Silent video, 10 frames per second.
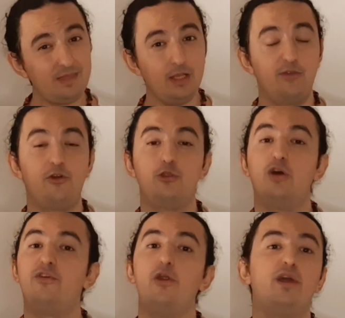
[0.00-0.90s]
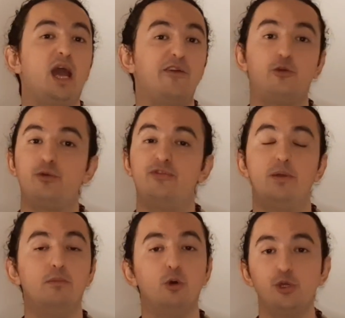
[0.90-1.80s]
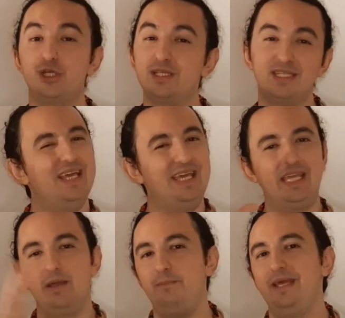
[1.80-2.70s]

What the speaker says: If you're not very careful with the emotions, it can be